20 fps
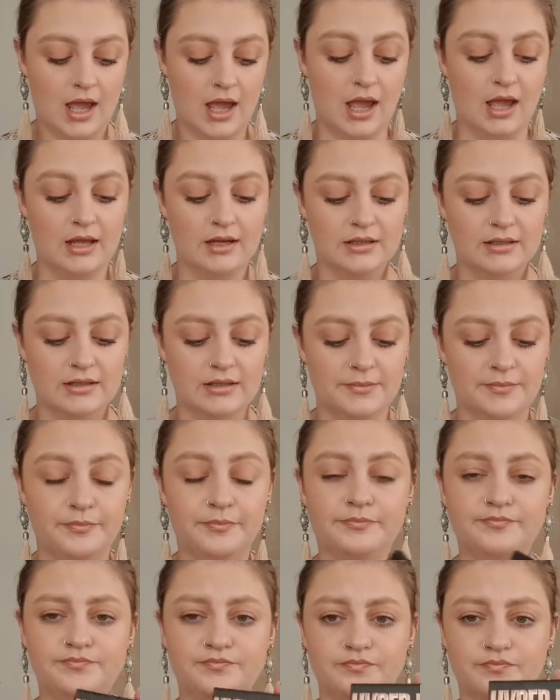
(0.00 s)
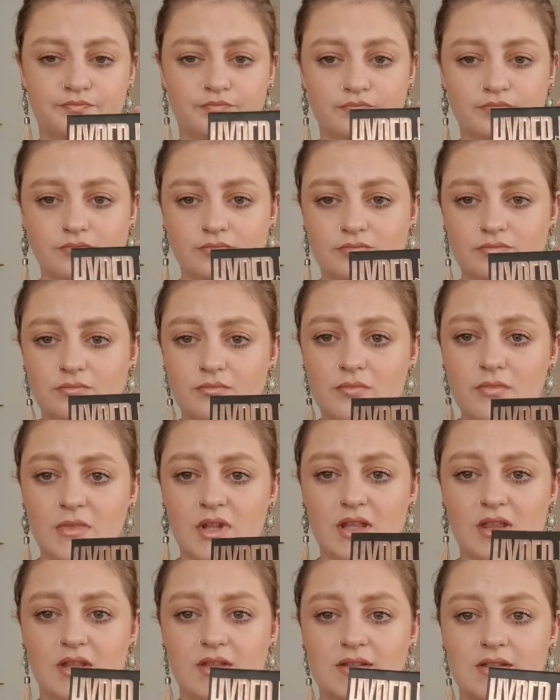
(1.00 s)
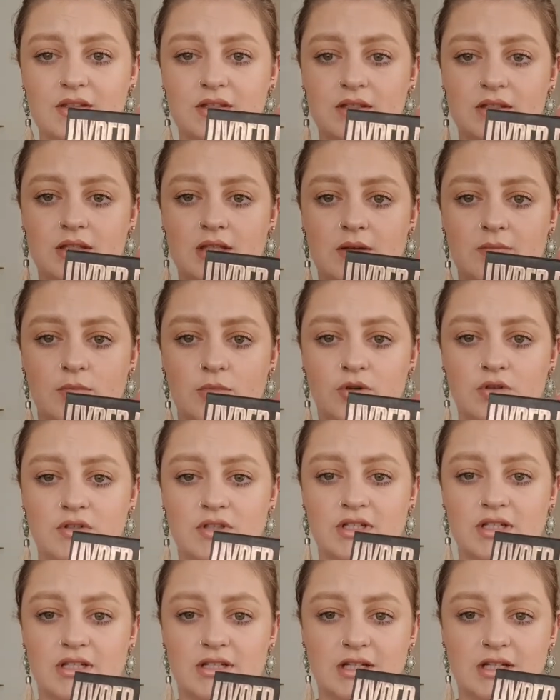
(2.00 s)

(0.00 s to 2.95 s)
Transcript: and this is the most